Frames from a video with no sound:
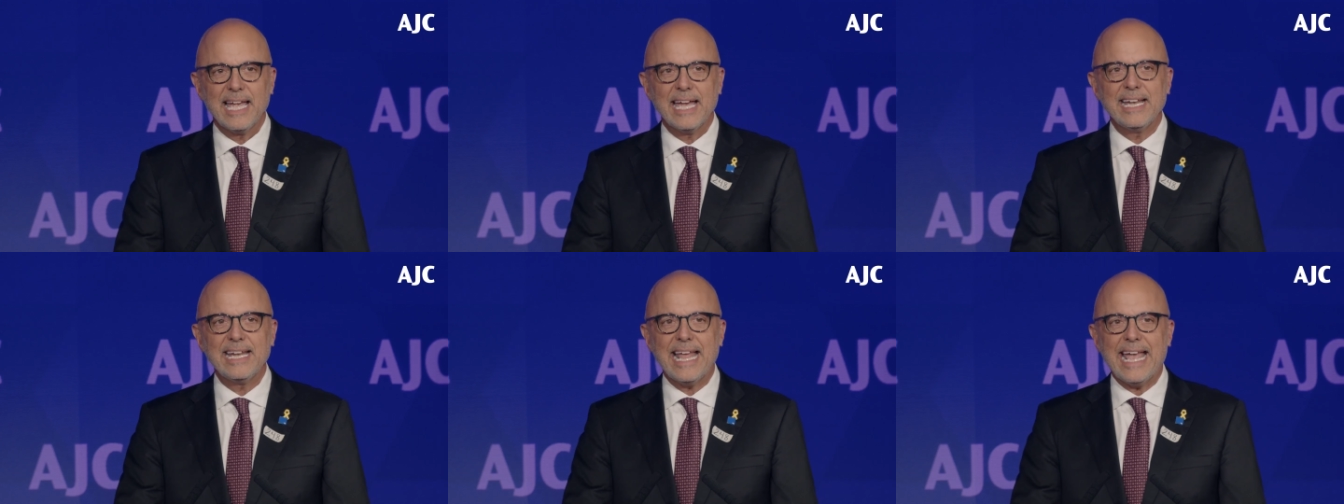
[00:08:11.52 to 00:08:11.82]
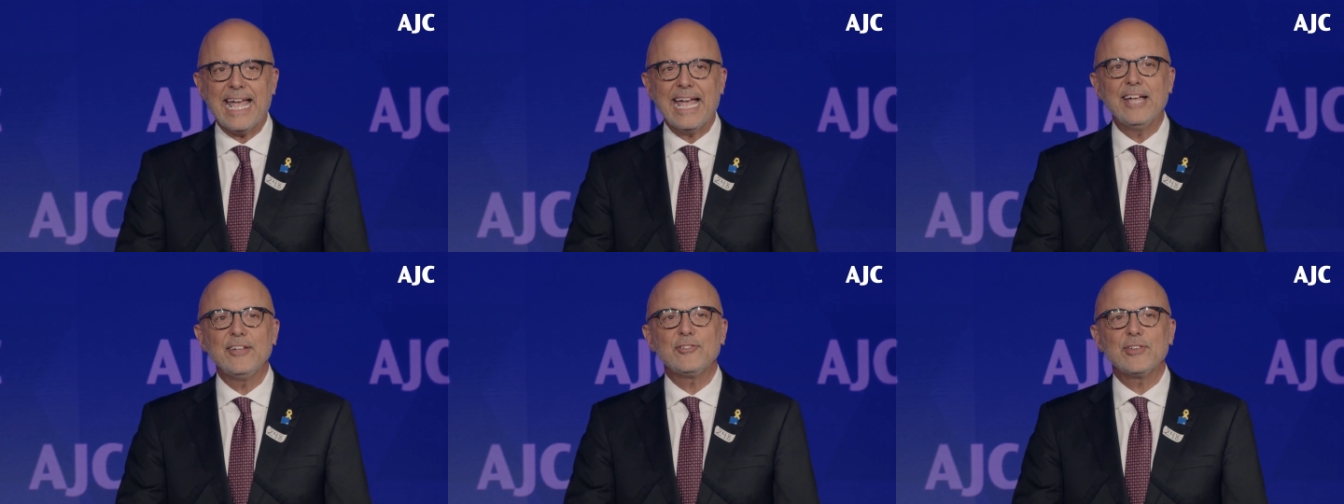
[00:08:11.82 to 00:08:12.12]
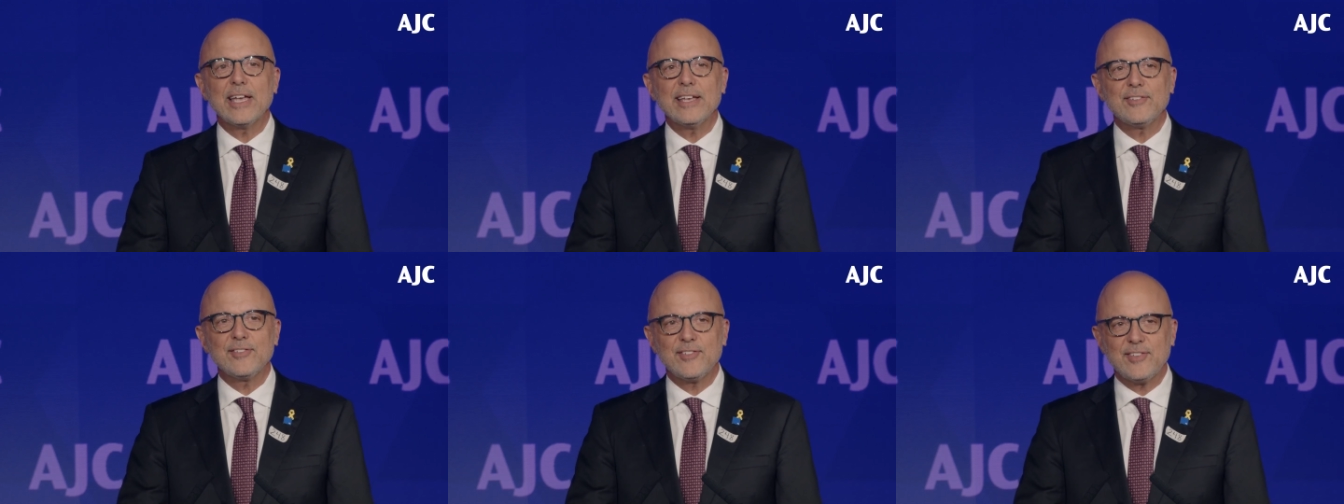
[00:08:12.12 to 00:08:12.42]
And
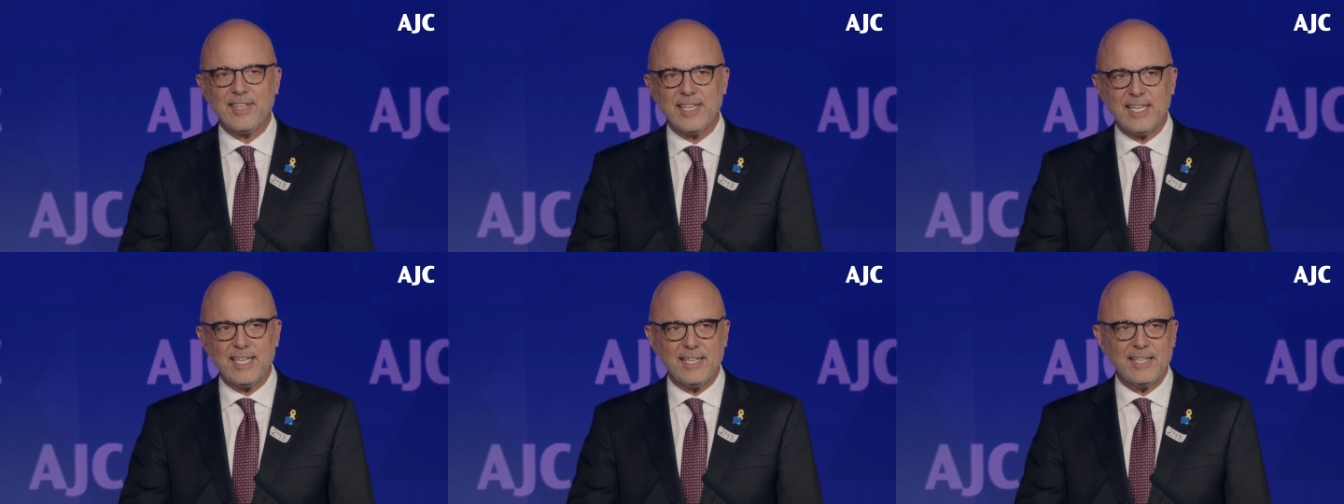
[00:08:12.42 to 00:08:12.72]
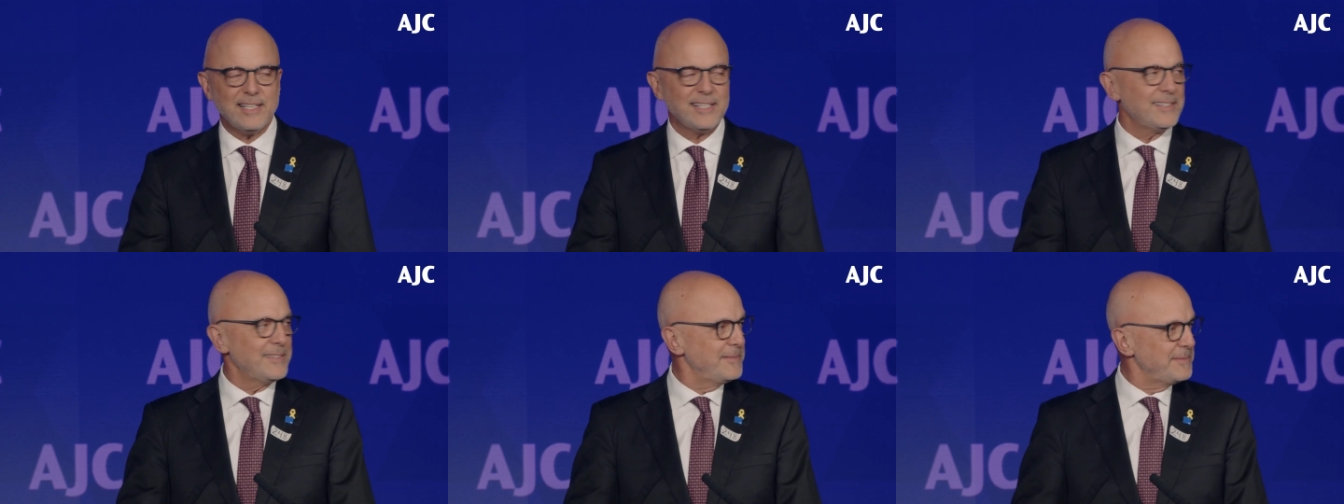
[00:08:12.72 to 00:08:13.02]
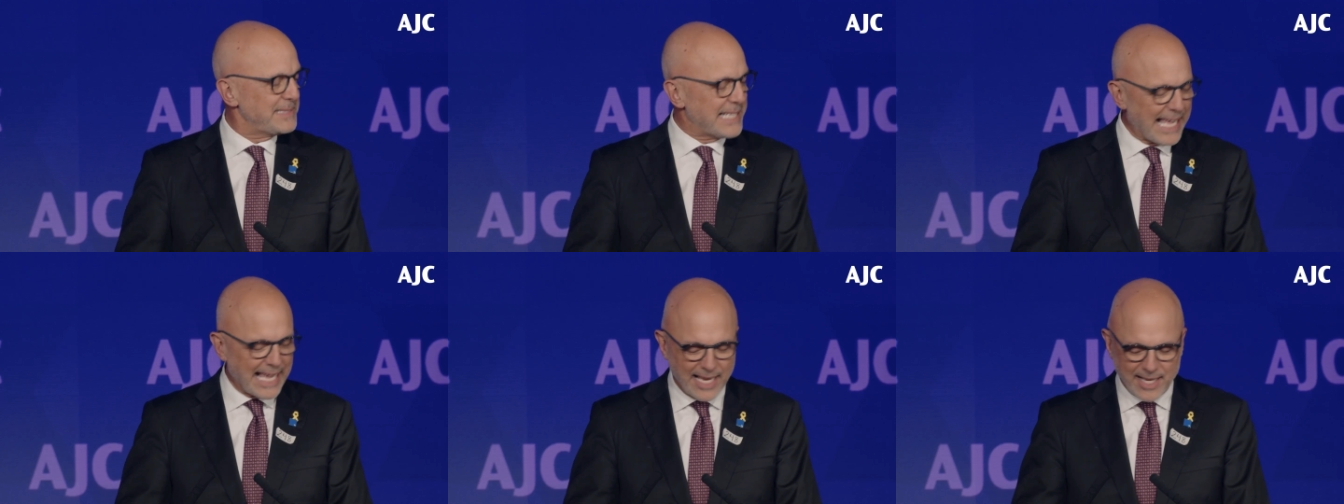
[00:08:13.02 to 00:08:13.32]
AJC,
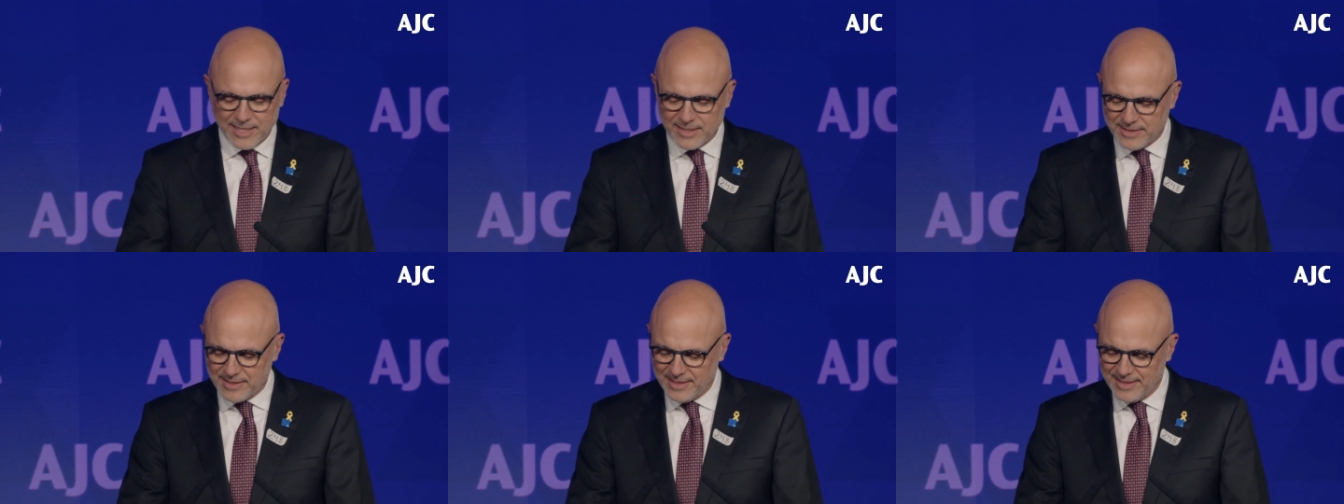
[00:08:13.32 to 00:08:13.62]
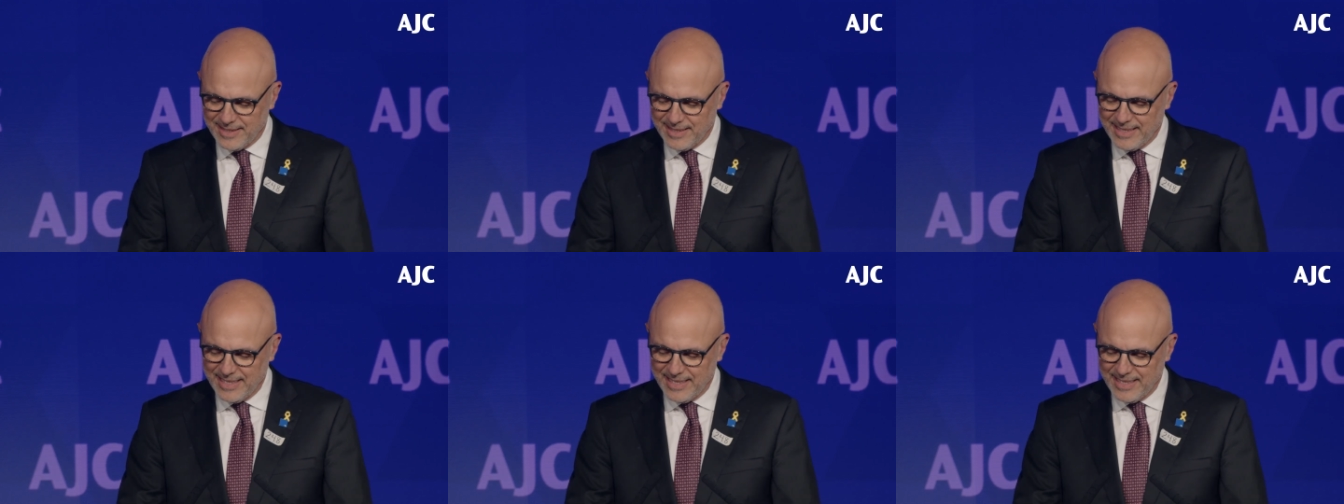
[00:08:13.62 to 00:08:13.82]
Dan,